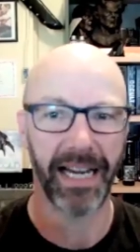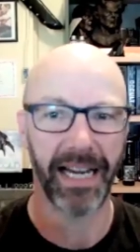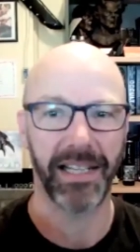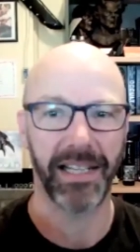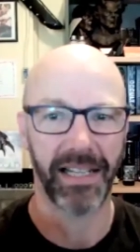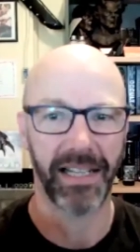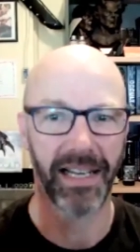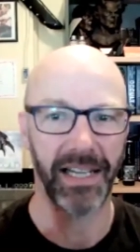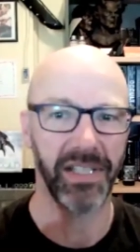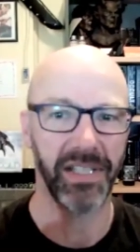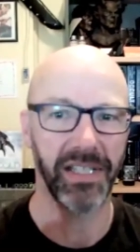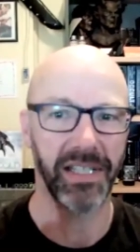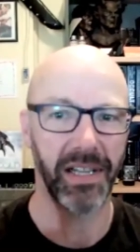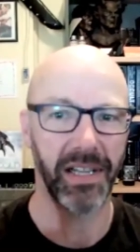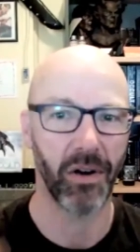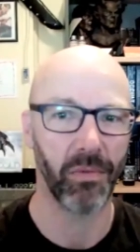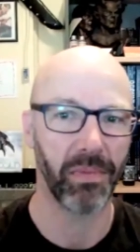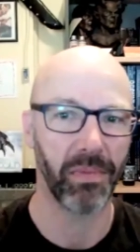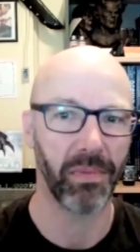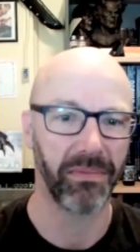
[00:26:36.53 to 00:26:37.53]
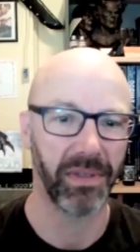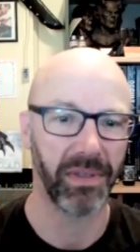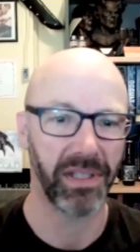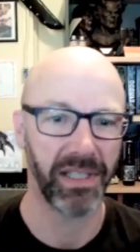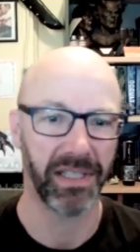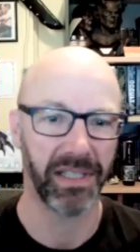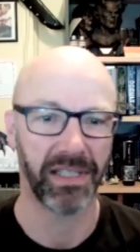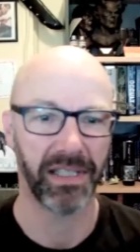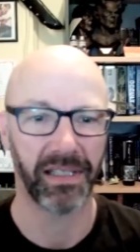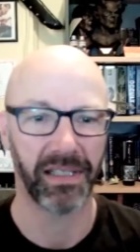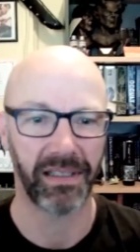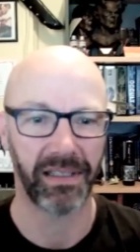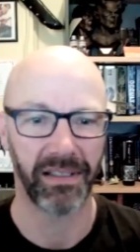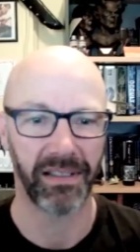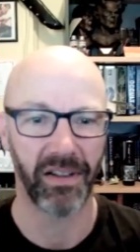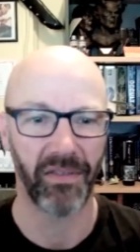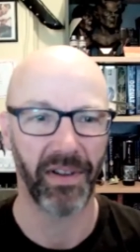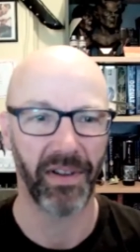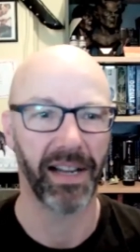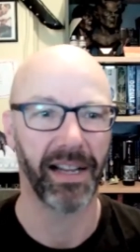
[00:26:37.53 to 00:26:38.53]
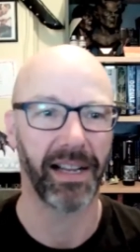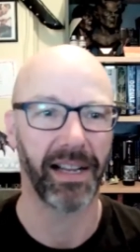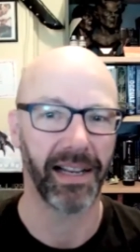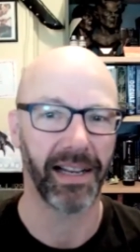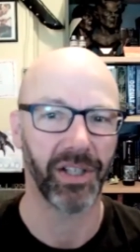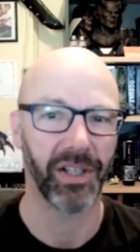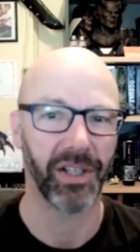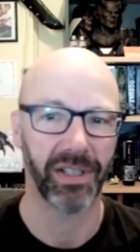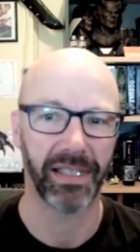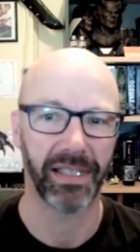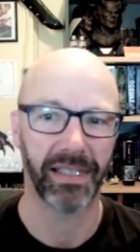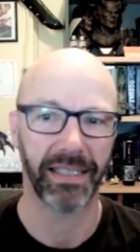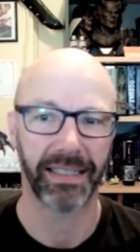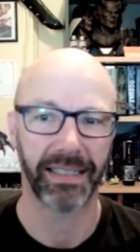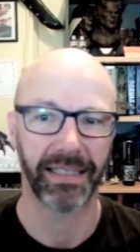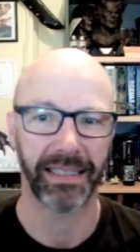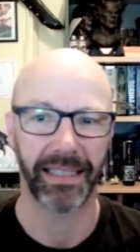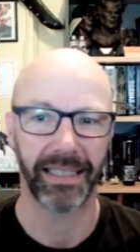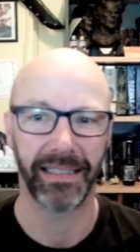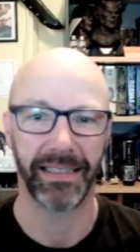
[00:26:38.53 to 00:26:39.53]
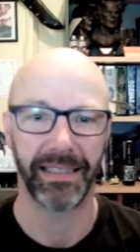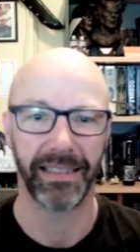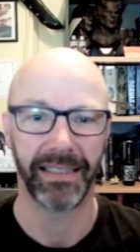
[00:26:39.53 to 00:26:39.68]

collection is the Gulp, which is the novella collection. So